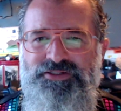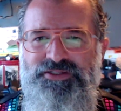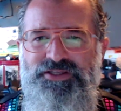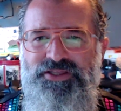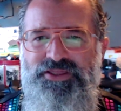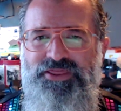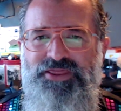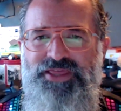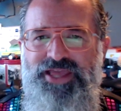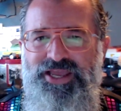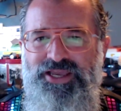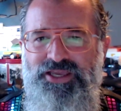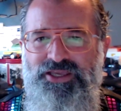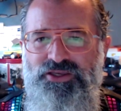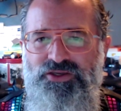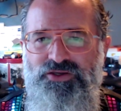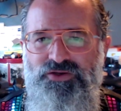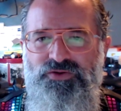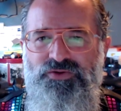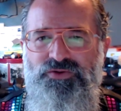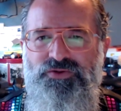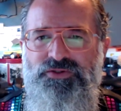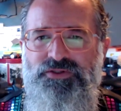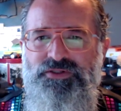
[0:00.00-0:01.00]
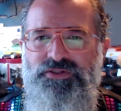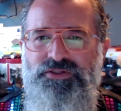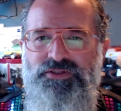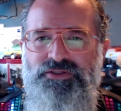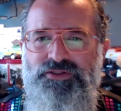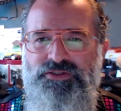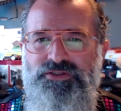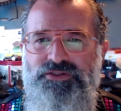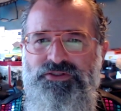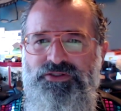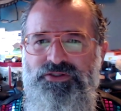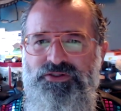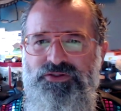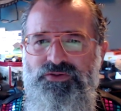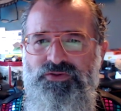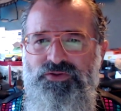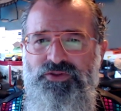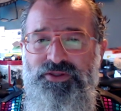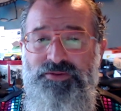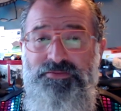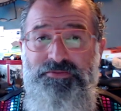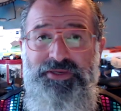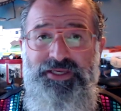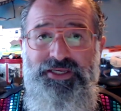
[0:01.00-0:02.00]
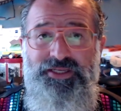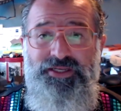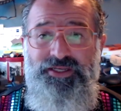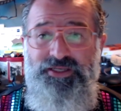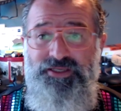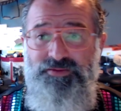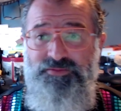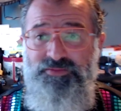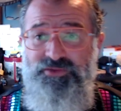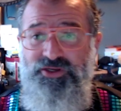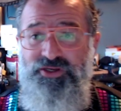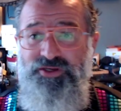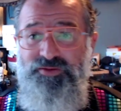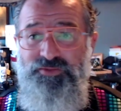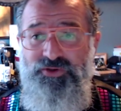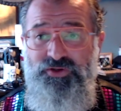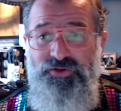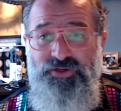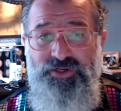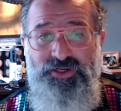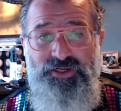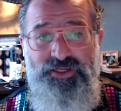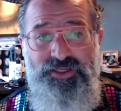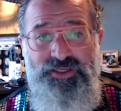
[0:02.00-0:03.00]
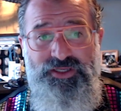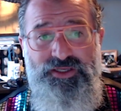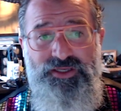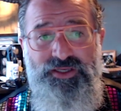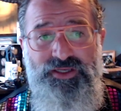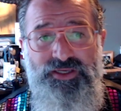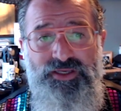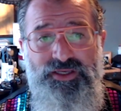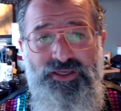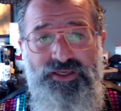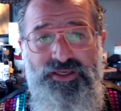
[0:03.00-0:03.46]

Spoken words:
It's a thank you to the medium community,